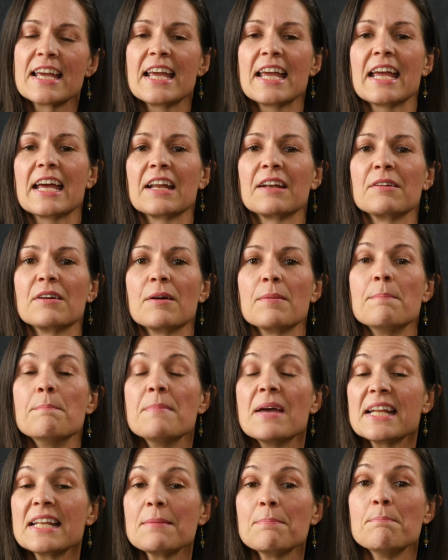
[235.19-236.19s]
and
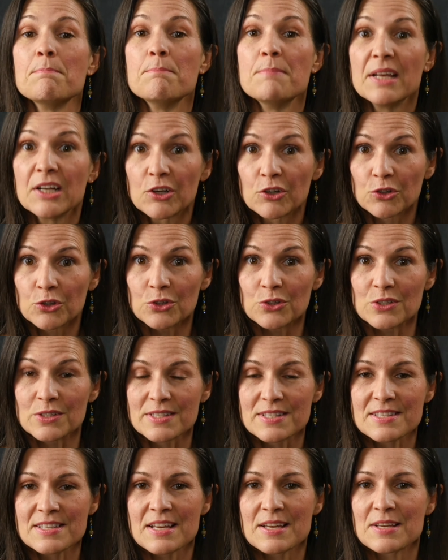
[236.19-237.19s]
many
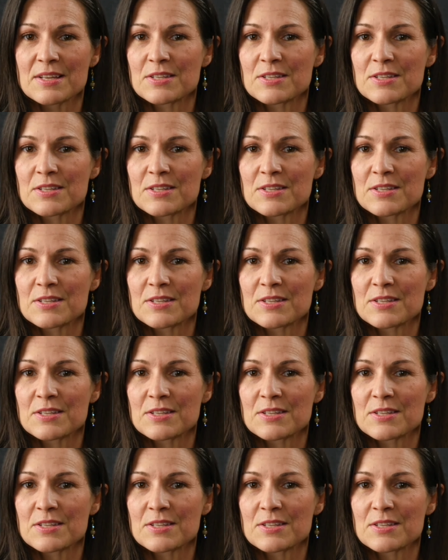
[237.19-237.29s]
minerals.